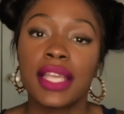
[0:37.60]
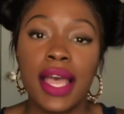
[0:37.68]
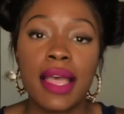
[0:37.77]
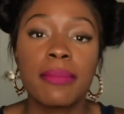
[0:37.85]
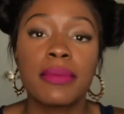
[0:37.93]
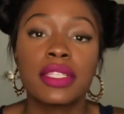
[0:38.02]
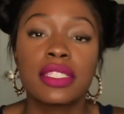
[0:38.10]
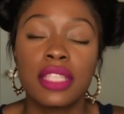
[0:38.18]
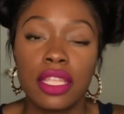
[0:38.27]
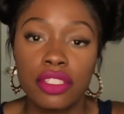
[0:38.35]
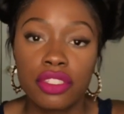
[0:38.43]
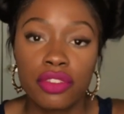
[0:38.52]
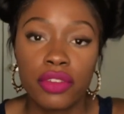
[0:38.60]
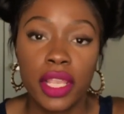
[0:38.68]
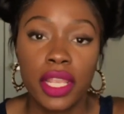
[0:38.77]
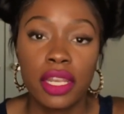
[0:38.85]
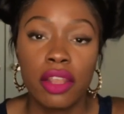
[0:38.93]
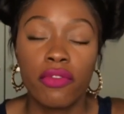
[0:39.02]
top
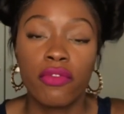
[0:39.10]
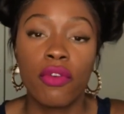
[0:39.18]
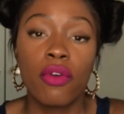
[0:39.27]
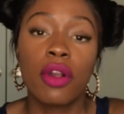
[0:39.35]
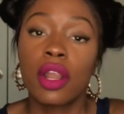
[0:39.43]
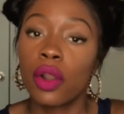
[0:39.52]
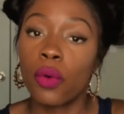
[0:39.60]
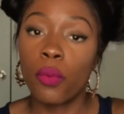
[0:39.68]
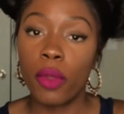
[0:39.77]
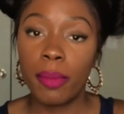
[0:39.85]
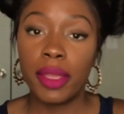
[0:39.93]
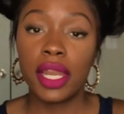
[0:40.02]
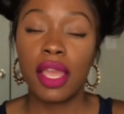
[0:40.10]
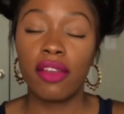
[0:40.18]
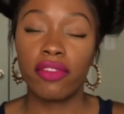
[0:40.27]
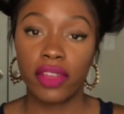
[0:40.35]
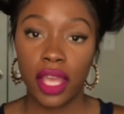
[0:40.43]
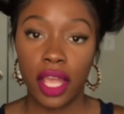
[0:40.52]
sunscreen for women
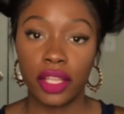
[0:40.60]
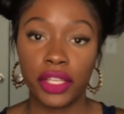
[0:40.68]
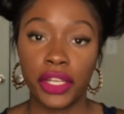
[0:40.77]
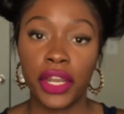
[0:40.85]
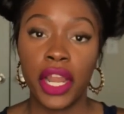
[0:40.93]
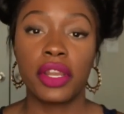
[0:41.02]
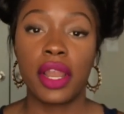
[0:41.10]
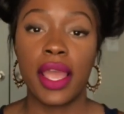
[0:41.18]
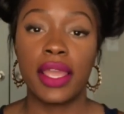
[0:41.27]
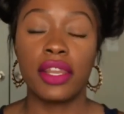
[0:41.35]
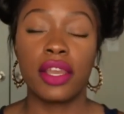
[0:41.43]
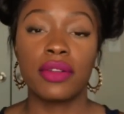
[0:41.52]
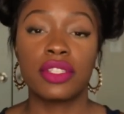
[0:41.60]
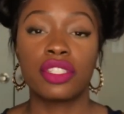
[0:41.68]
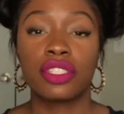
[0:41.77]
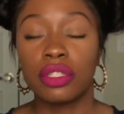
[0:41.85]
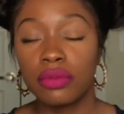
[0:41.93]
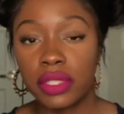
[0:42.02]
of color. I know it's
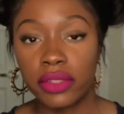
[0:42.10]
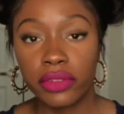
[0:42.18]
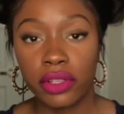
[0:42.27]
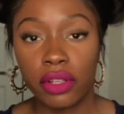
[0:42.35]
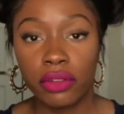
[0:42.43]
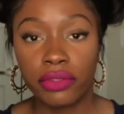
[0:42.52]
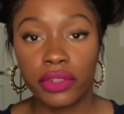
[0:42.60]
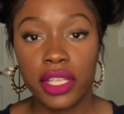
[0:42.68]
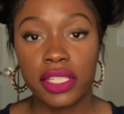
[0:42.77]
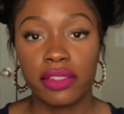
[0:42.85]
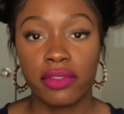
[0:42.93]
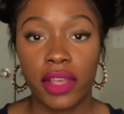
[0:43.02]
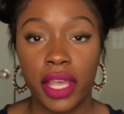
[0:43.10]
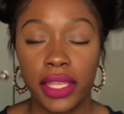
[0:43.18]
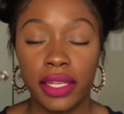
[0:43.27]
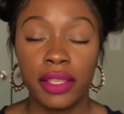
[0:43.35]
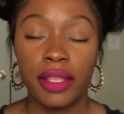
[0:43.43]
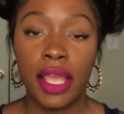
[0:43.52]
so difficult for us to
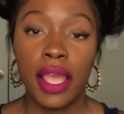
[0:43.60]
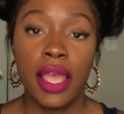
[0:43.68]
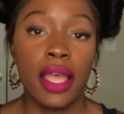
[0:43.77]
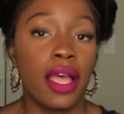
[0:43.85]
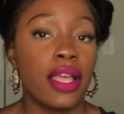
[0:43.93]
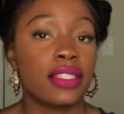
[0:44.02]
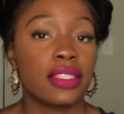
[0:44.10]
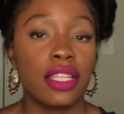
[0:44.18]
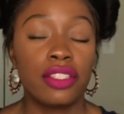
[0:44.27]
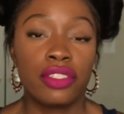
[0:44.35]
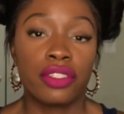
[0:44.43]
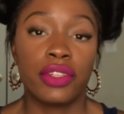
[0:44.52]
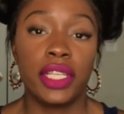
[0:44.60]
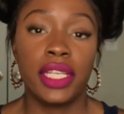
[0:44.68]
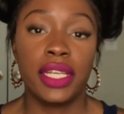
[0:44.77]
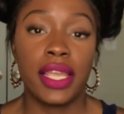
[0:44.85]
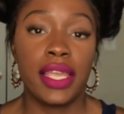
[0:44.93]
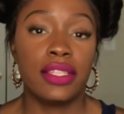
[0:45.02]
find a
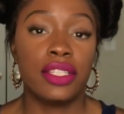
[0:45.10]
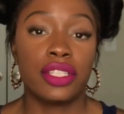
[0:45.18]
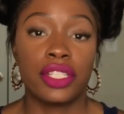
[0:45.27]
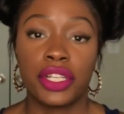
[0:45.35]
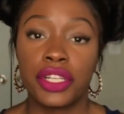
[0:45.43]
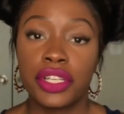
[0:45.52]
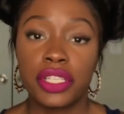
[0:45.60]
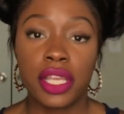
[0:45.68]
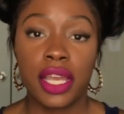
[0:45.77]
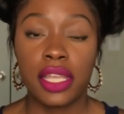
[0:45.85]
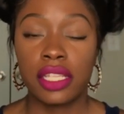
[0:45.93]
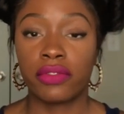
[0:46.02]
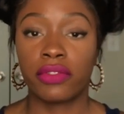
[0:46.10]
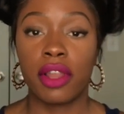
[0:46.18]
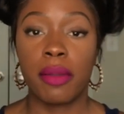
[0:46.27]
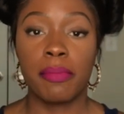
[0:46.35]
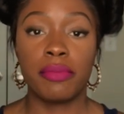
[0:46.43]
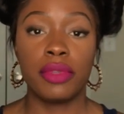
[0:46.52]
sunscreen. It deters us
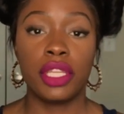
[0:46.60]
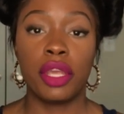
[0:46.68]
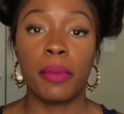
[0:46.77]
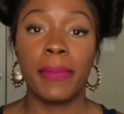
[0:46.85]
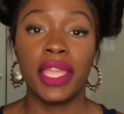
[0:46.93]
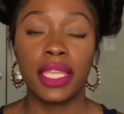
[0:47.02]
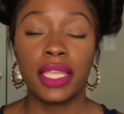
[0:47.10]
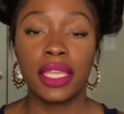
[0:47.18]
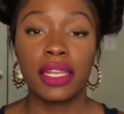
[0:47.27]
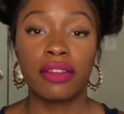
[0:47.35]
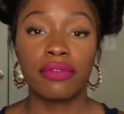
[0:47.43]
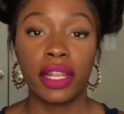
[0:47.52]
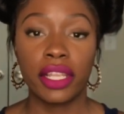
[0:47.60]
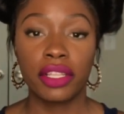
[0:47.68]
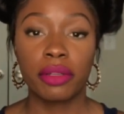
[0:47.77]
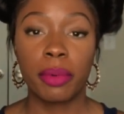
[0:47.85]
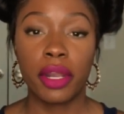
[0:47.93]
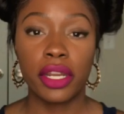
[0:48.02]
from, you know, making it a
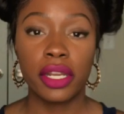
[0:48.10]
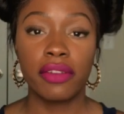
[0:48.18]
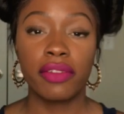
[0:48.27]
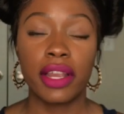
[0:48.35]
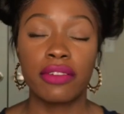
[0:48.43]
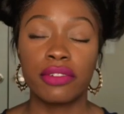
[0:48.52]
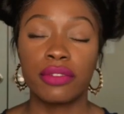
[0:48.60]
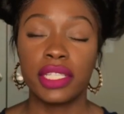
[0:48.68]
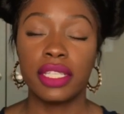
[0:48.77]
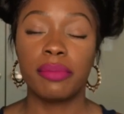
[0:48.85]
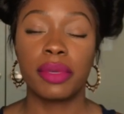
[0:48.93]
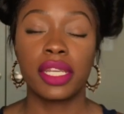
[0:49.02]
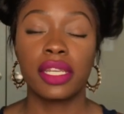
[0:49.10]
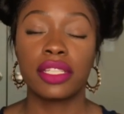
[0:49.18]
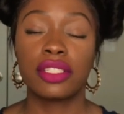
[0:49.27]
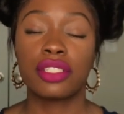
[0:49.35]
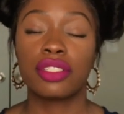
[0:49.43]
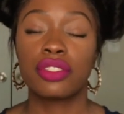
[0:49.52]
regular part of our routine, but it
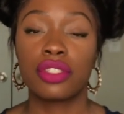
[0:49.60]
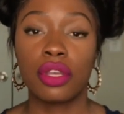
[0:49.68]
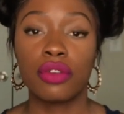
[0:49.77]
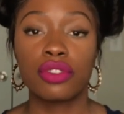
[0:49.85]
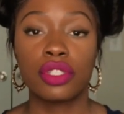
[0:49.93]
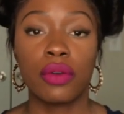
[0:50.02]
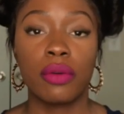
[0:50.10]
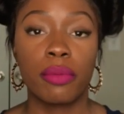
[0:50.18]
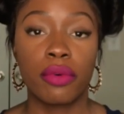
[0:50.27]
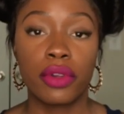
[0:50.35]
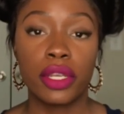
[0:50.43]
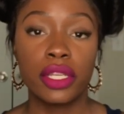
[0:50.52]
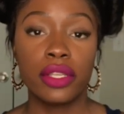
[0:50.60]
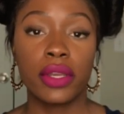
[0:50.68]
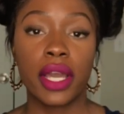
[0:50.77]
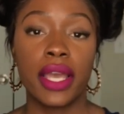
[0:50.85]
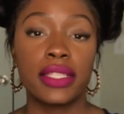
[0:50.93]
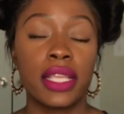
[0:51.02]
is so, so important,
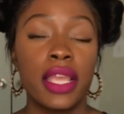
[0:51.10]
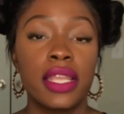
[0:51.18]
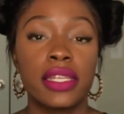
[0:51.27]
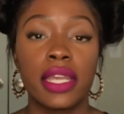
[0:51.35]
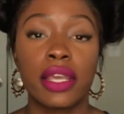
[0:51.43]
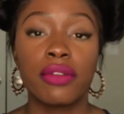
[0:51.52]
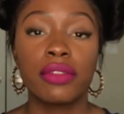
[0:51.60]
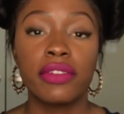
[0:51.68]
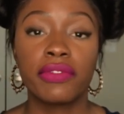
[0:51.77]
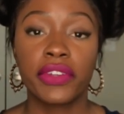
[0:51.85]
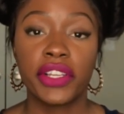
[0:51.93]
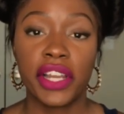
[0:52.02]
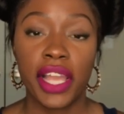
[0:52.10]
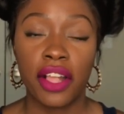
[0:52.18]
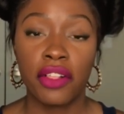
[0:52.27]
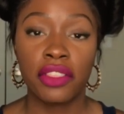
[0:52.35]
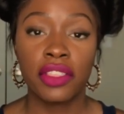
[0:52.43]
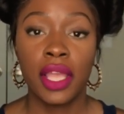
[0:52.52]
you guys, not only for your
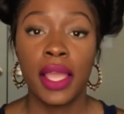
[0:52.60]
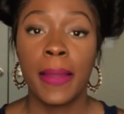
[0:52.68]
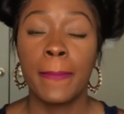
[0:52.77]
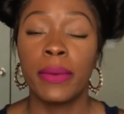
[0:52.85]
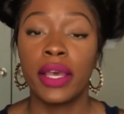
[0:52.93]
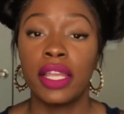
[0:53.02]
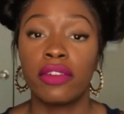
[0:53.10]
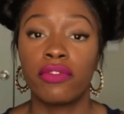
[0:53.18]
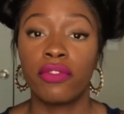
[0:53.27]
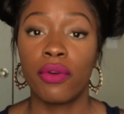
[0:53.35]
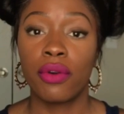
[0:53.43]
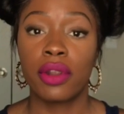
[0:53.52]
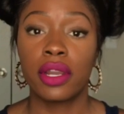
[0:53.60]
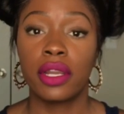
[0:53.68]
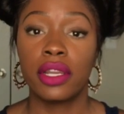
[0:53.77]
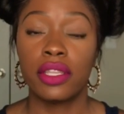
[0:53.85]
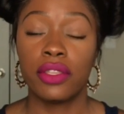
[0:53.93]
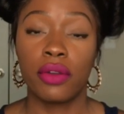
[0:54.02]
health, but
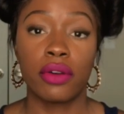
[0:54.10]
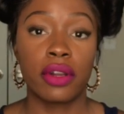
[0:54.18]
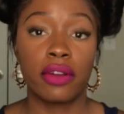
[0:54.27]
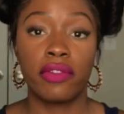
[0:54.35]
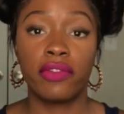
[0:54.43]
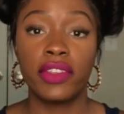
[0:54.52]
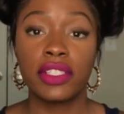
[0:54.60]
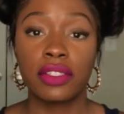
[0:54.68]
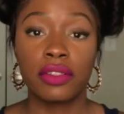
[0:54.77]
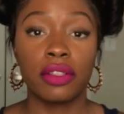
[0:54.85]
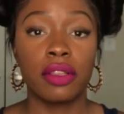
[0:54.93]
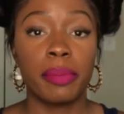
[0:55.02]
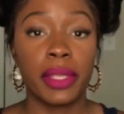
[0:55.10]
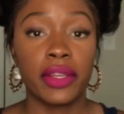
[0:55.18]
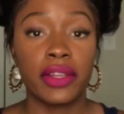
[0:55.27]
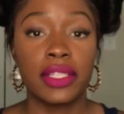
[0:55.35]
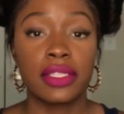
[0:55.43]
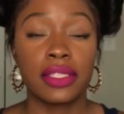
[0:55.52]
for your physical
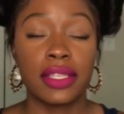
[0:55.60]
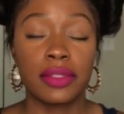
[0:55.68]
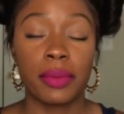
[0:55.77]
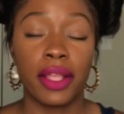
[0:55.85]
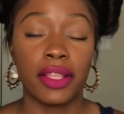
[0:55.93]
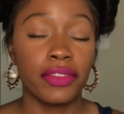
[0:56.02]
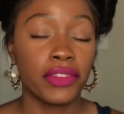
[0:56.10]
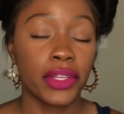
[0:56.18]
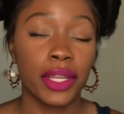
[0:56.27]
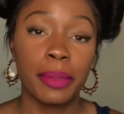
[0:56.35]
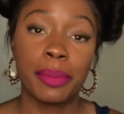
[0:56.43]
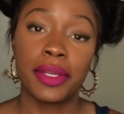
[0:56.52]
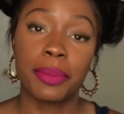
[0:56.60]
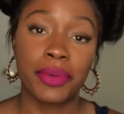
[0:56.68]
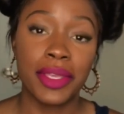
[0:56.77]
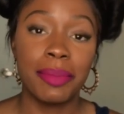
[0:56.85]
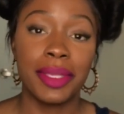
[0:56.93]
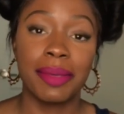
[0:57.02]
appearance as well, if you're gonna put a
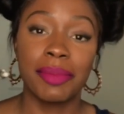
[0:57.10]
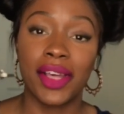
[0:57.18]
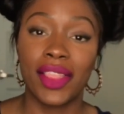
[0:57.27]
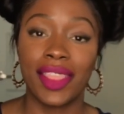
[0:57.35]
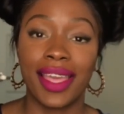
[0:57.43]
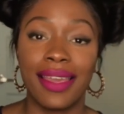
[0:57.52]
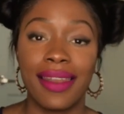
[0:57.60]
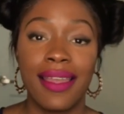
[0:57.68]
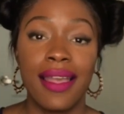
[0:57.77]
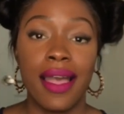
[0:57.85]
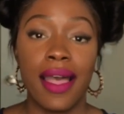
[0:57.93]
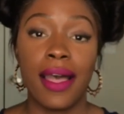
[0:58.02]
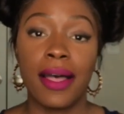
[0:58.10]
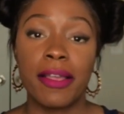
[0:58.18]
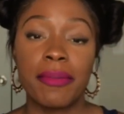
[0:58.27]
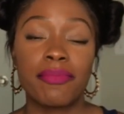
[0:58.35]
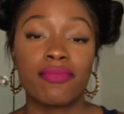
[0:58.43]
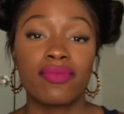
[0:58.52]
premium on that.
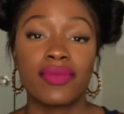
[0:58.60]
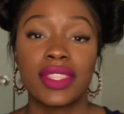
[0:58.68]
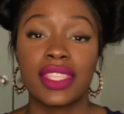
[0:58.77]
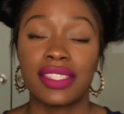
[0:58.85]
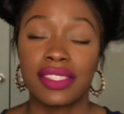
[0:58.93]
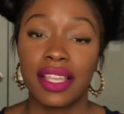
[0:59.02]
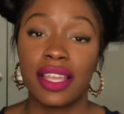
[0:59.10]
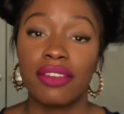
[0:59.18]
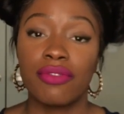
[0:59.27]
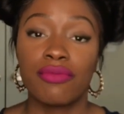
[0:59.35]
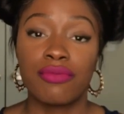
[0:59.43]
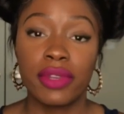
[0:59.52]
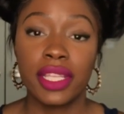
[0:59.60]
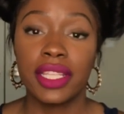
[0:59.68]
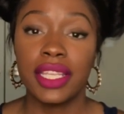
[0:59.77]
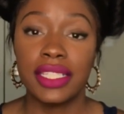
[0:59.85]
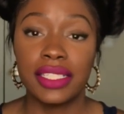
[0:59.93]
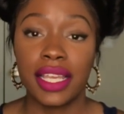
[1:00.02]
Um, the sun
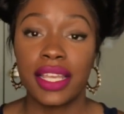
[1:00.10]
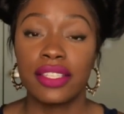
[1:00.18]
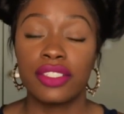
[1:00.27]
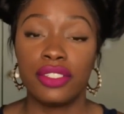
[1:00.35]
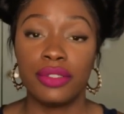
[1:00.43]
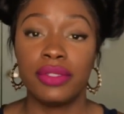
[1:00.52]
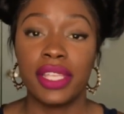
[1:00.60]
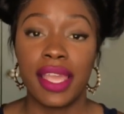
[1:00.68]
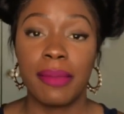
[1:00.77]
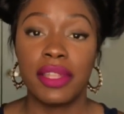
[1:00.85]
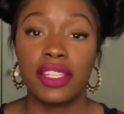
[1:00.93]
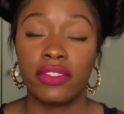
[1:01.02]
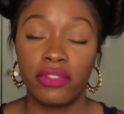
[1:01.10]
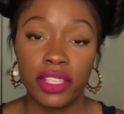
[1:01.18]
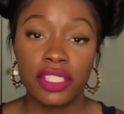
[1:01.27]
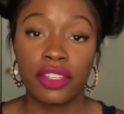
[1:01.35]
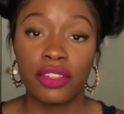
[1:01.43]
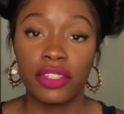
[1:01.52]
really does do damage,
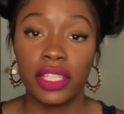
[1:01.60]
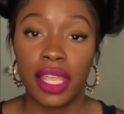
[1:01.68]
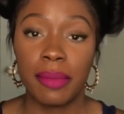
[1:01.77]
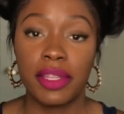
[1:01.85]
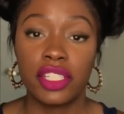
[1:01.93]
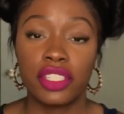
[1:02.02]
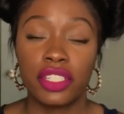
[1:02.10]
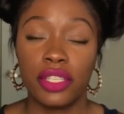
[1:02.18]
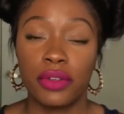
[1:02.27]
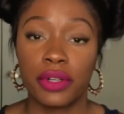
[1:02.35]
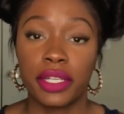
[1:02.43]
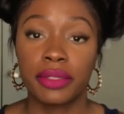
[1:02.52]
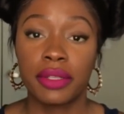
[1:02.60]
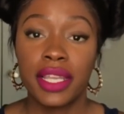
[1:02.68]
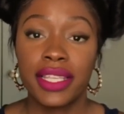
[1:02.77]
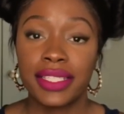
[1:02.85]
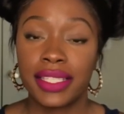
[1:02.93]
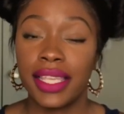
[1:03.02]
physical damage to your
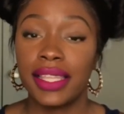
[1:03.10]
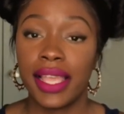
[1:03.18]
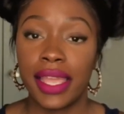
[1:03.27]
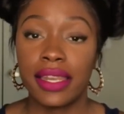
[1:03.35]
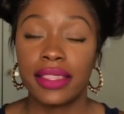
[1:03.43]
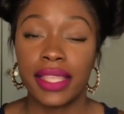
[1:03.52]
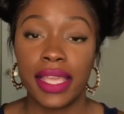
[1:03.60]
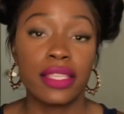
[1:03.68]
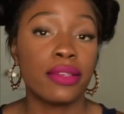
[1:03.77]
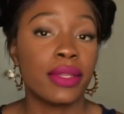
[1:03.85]
skin that, that